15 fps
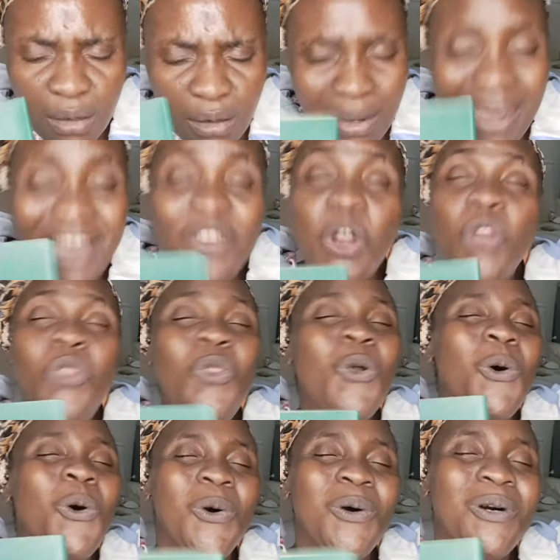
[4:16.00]
I don't
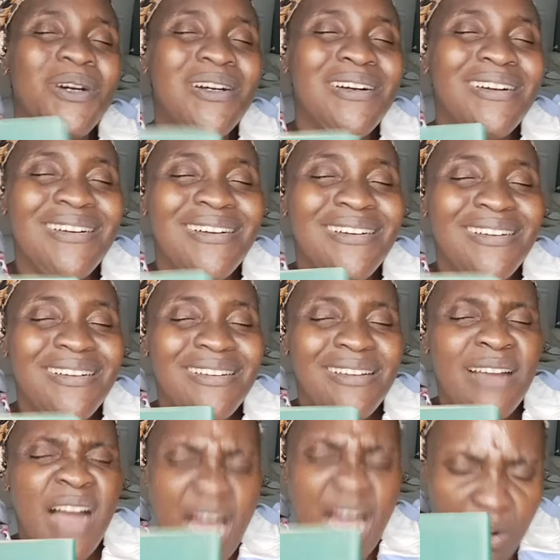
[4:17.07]
know
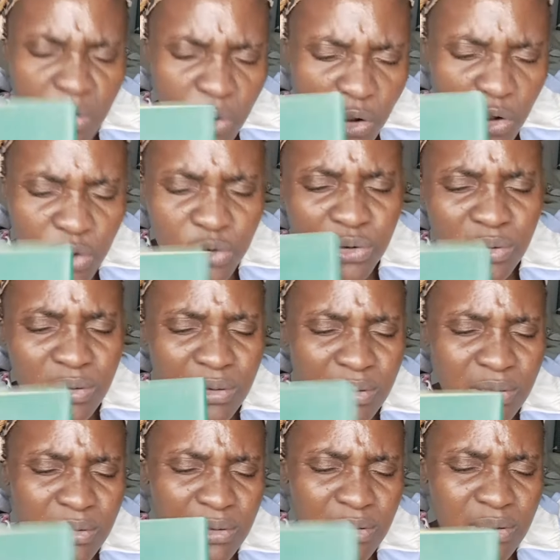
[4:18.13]
how long
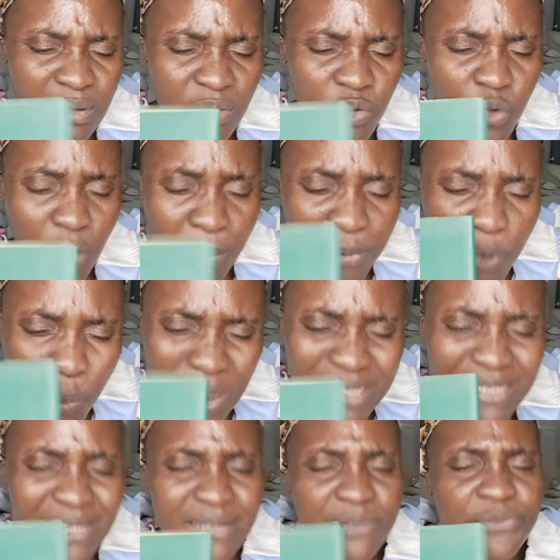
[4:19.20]
you have been
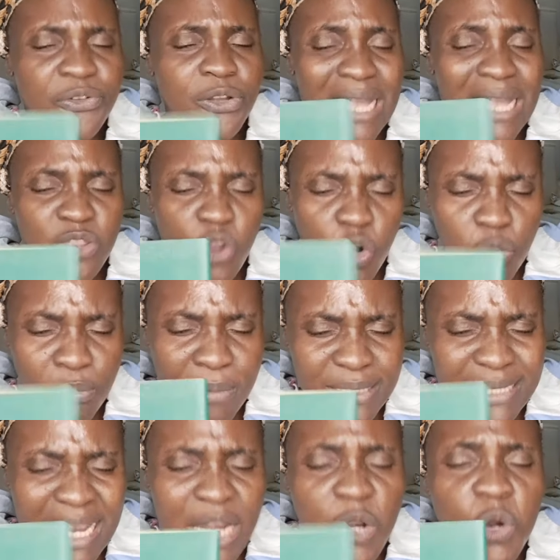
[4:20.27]
waiting for that
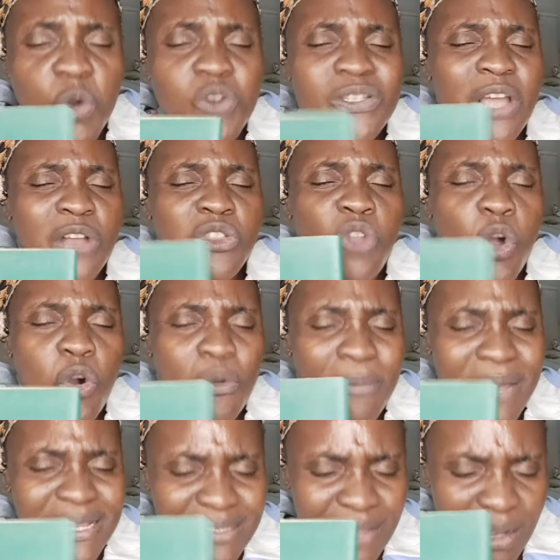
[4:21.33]
document. I lose your
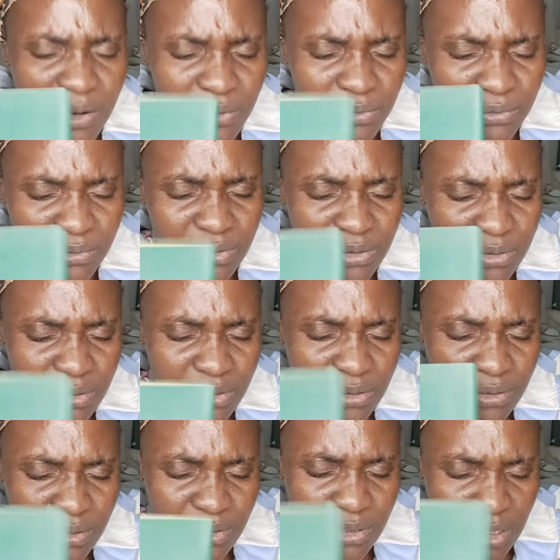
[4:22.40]
documents now.
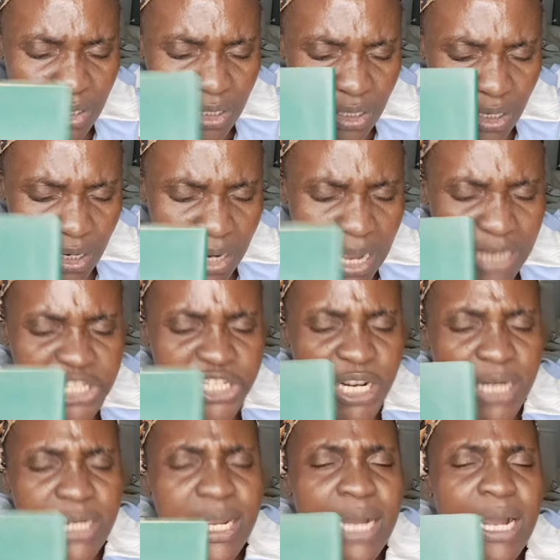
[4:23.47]

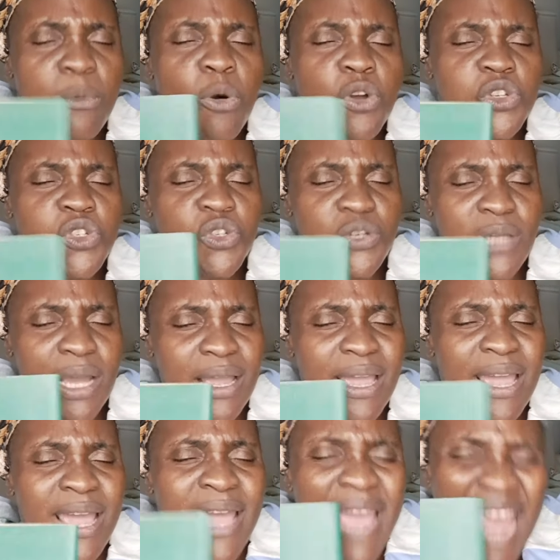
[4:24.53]
Lashandagawosuya.
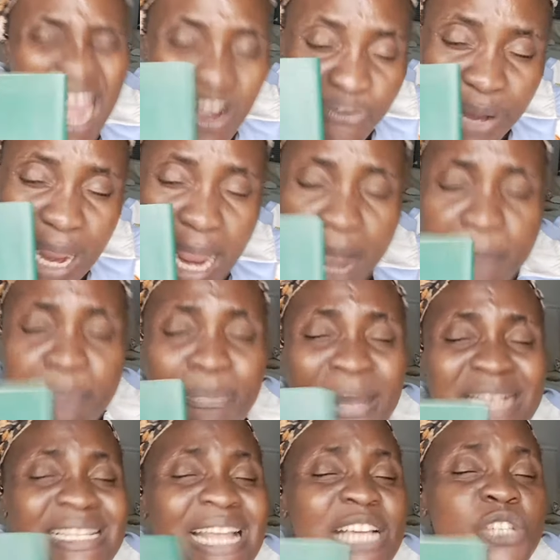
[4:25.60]
Every
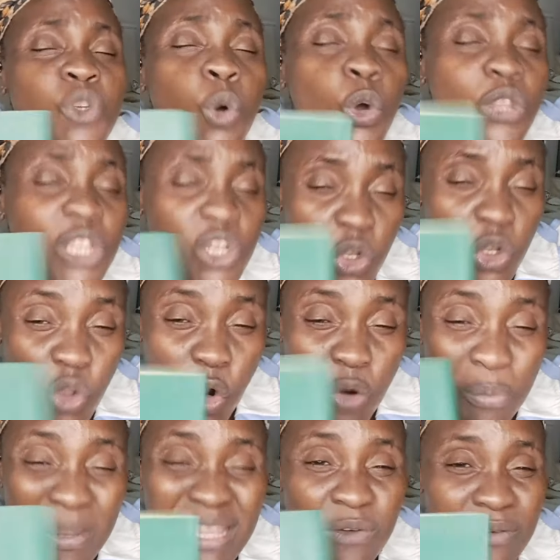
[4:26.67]
embassy that is holding your
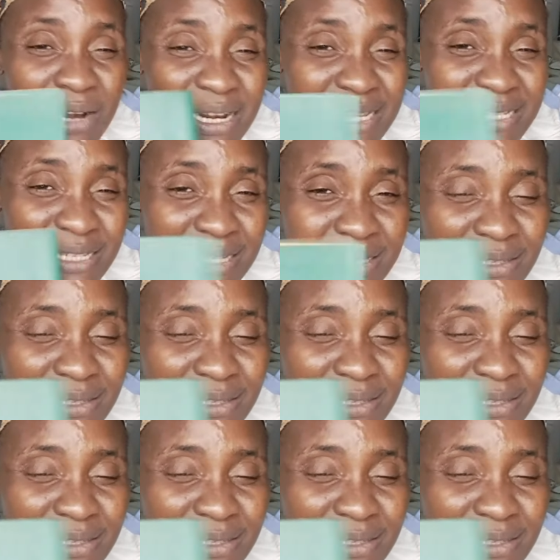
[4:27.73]
document, they will release it.